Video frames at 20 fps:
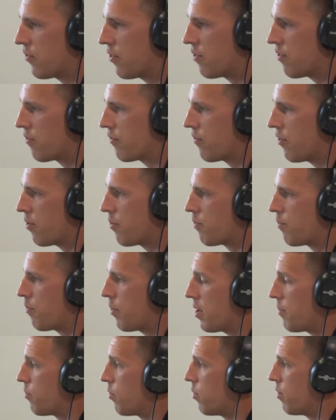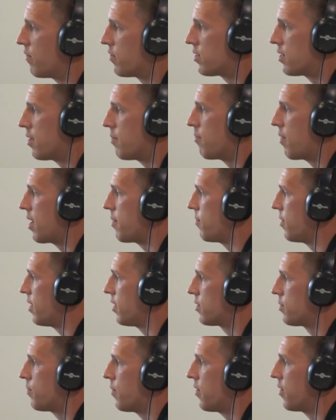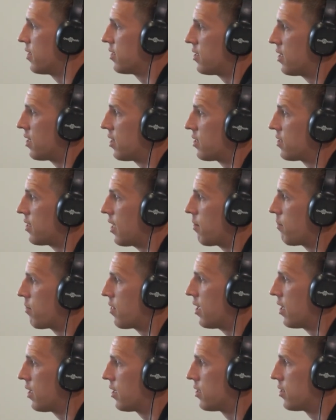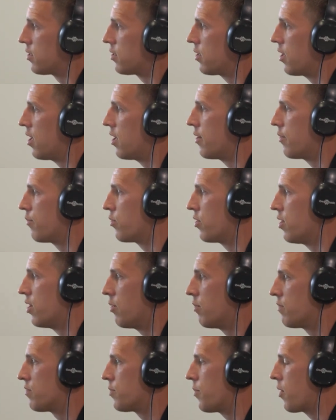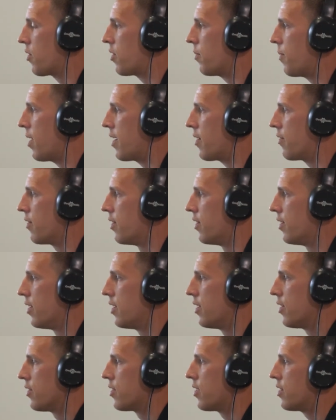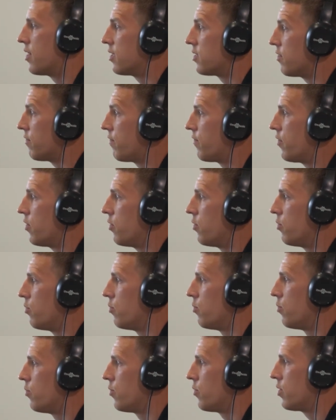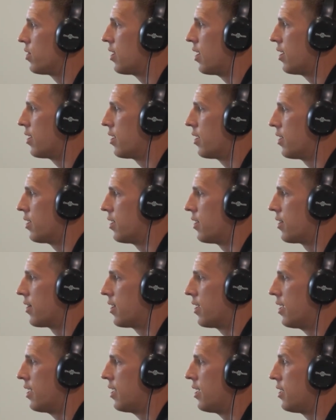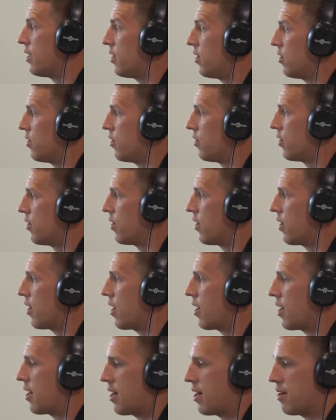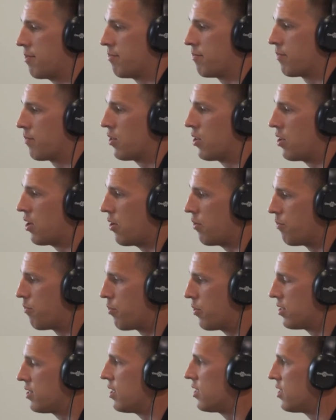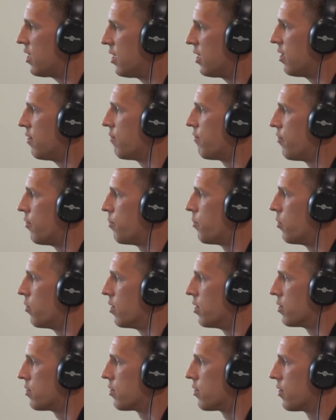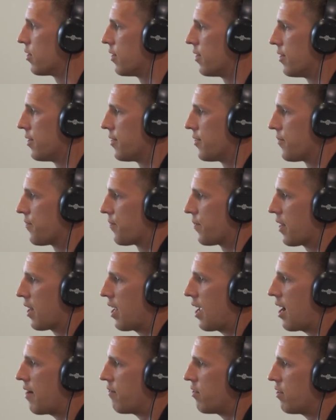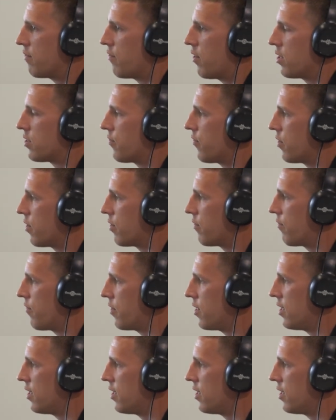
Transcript: for people obviously maybe experiencing the same things? We've spoke about that there's a few young Indian, British Indian footballers. Do you have any advice for